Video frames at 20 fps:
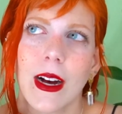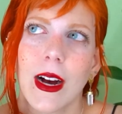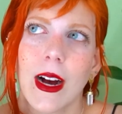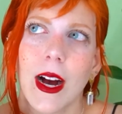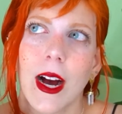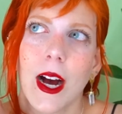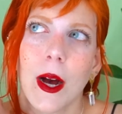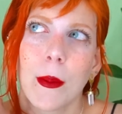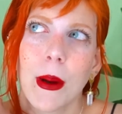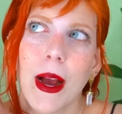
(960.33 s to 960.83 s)

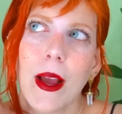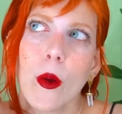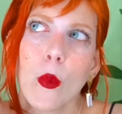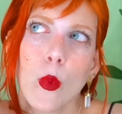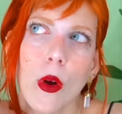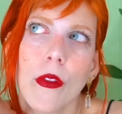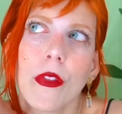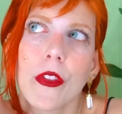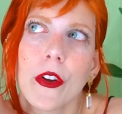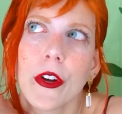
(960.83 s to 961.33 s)
I
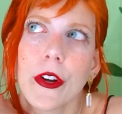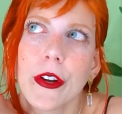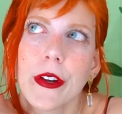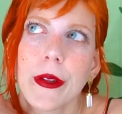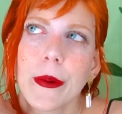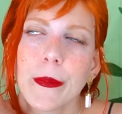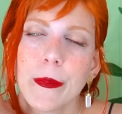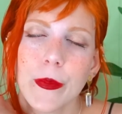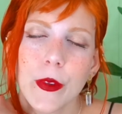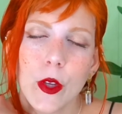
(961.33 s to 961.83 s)

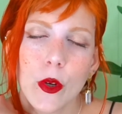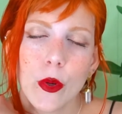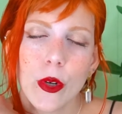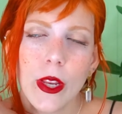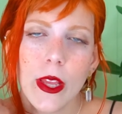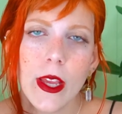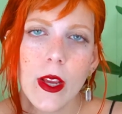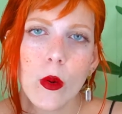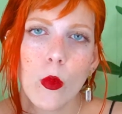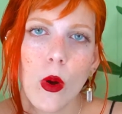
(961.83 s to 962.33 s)
wondered, could
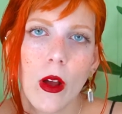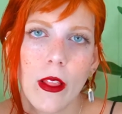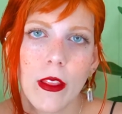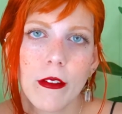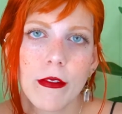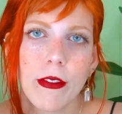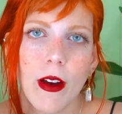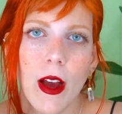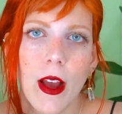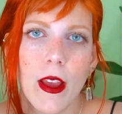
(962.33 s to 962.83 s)
he
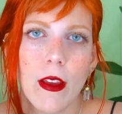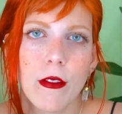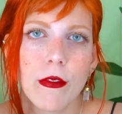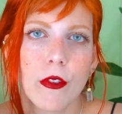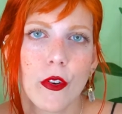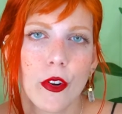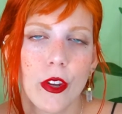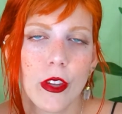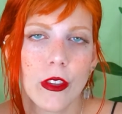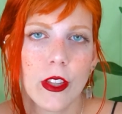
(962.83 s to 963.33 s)
qualify
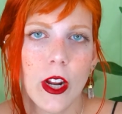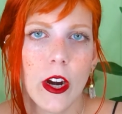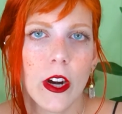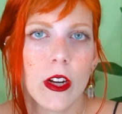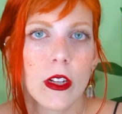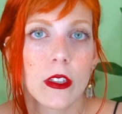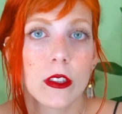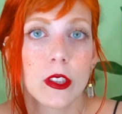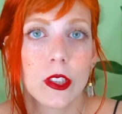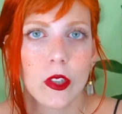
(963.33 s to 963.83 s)
for the
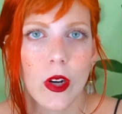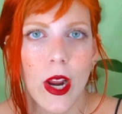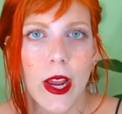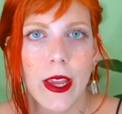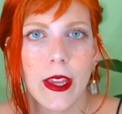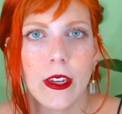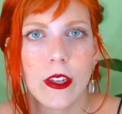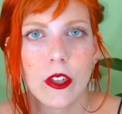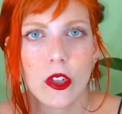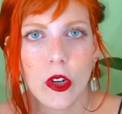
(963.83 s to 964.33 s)
dark
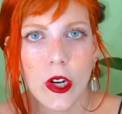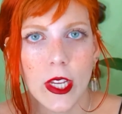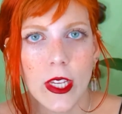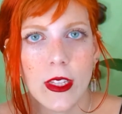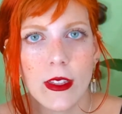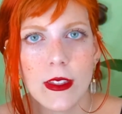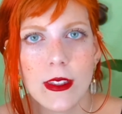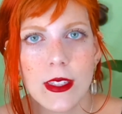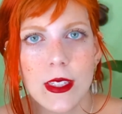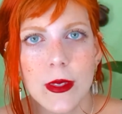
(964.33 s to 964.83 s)
triad
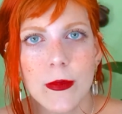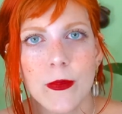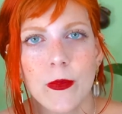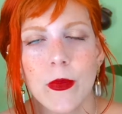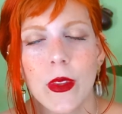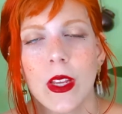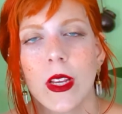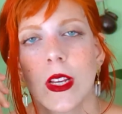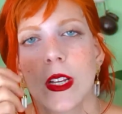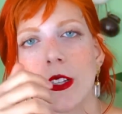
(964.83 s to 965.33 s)
traits?
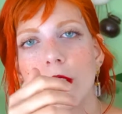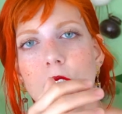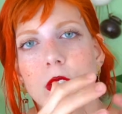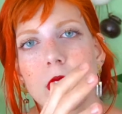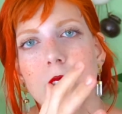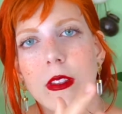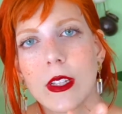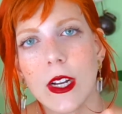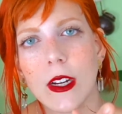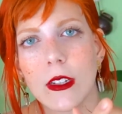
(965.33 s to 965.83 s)

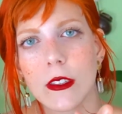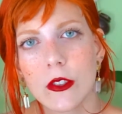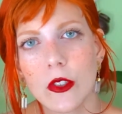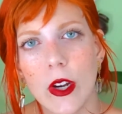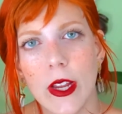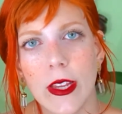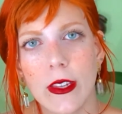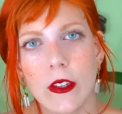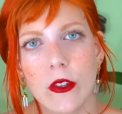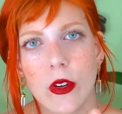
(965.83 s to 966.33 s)
So the dark
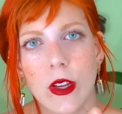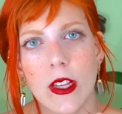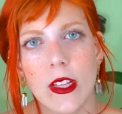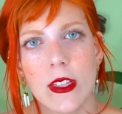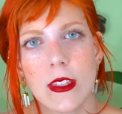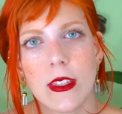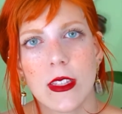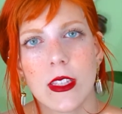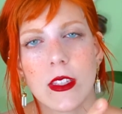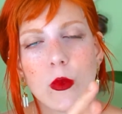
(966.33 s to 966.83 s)
triad
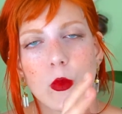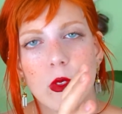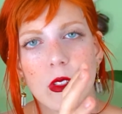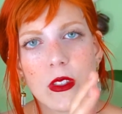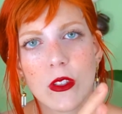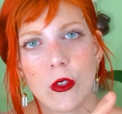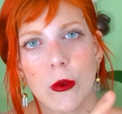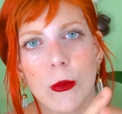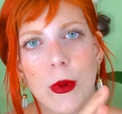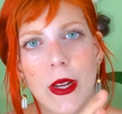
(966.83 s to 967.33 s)
traits is when
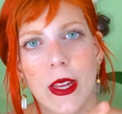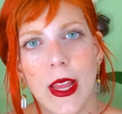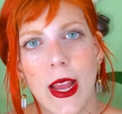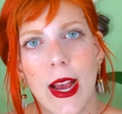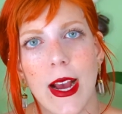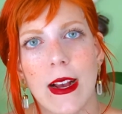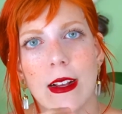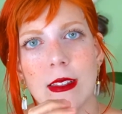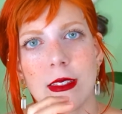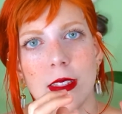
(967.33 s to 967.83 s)
somebody
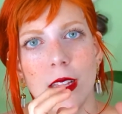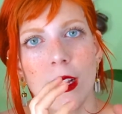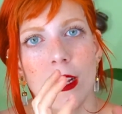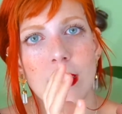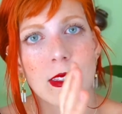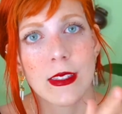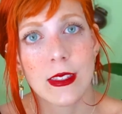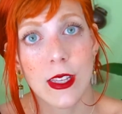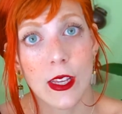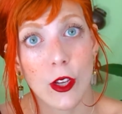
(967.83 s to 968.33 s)
has
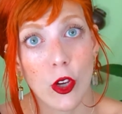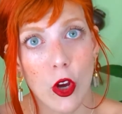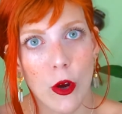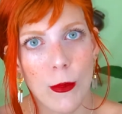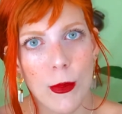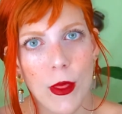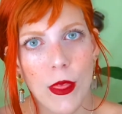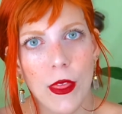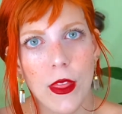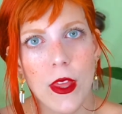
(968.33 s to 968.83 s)

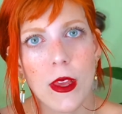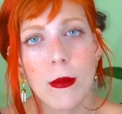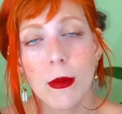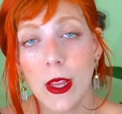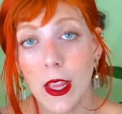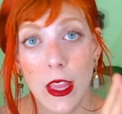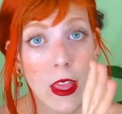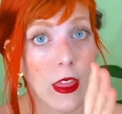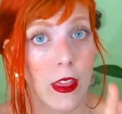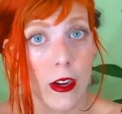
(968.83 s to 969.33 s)
psychopathy,
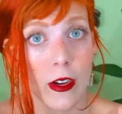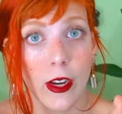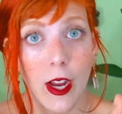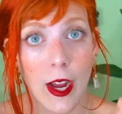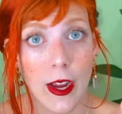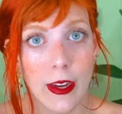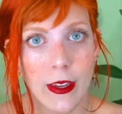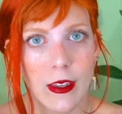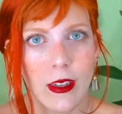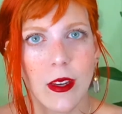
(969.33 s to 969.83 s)
either
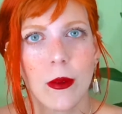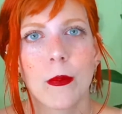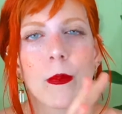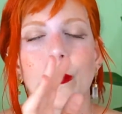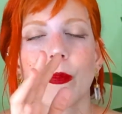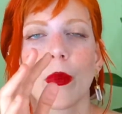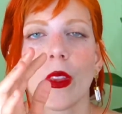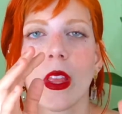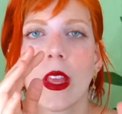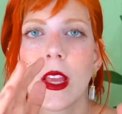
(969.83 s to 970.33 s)
kind,
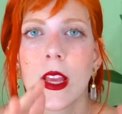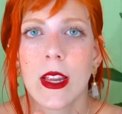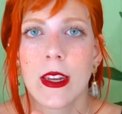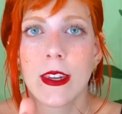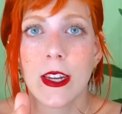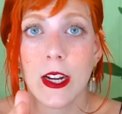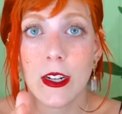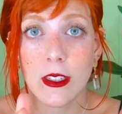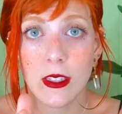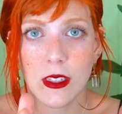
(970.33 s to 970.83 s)

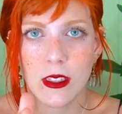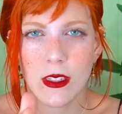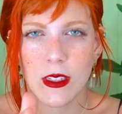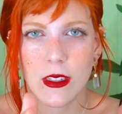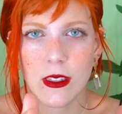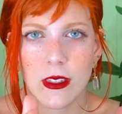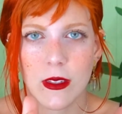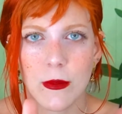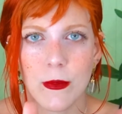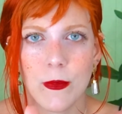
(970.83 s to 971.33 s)

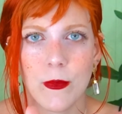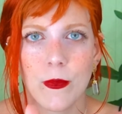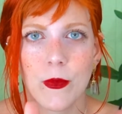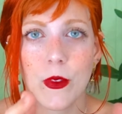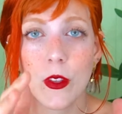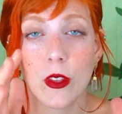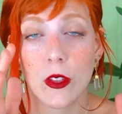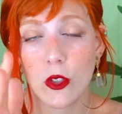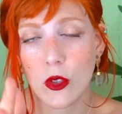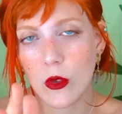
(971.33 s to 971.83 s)
narcissism,
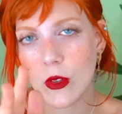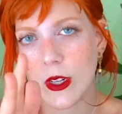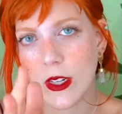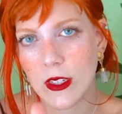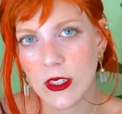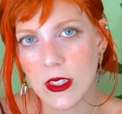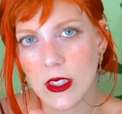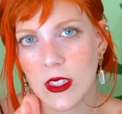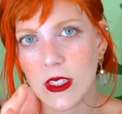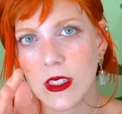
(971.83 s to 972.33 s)
so
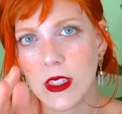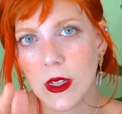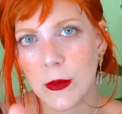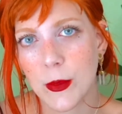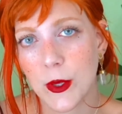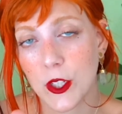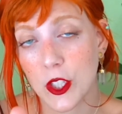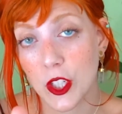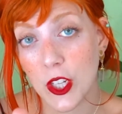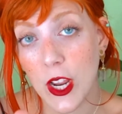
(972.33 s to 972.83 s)
narcissistic
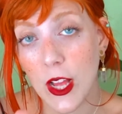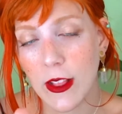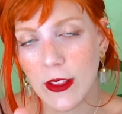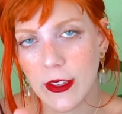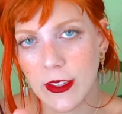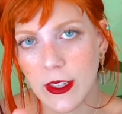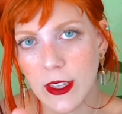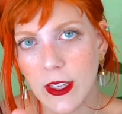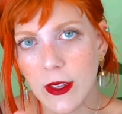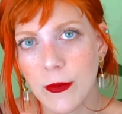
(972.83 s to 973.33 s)

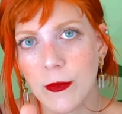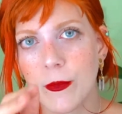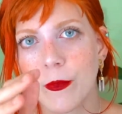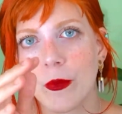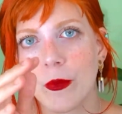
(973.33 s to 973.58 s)
personality,